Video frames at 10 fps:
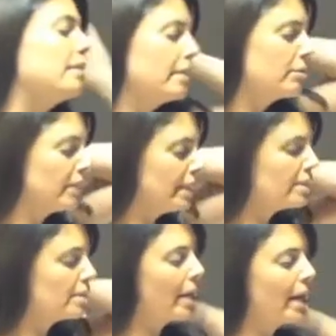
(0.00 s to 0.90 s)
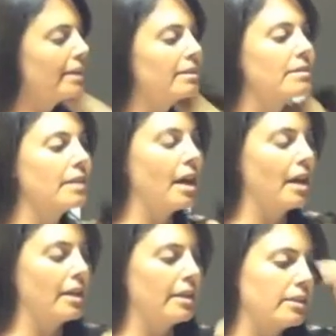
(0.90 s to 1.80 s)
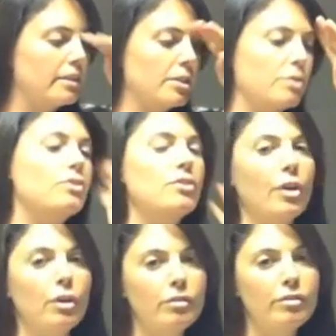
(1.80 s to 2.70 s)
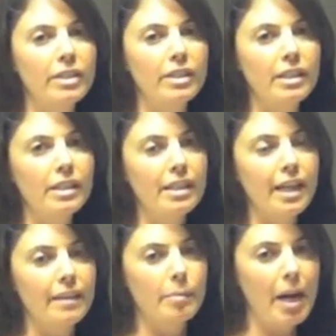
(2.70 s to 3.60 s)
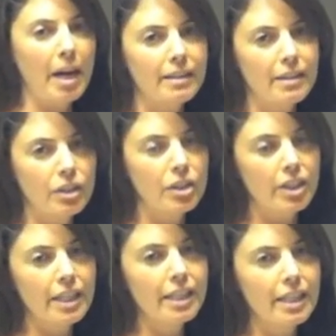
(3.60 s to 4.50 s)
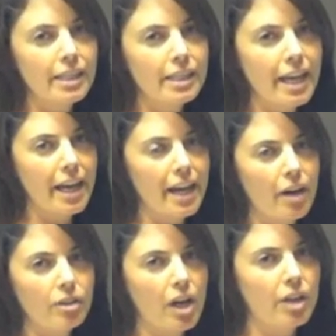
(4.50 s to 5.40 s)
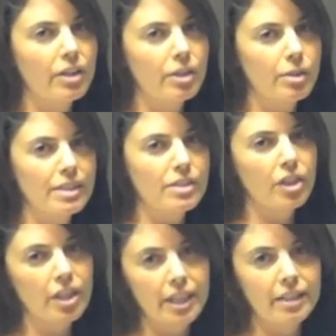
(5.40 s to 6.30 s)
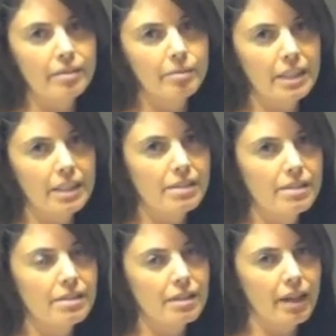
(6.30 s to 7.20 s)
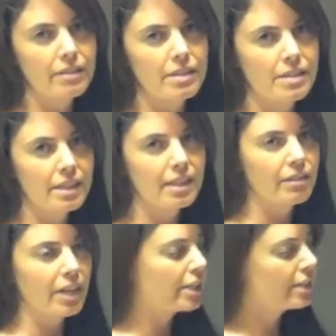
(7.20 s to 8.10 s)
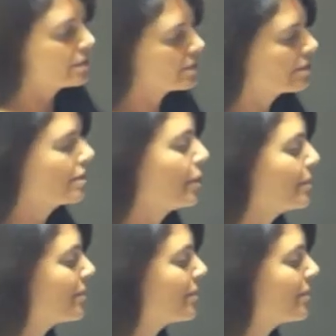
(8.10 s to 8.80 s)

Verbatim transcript: it really depends on your stove and the pot that you're cooking in, how long you need to cook it, because obviously it varies. So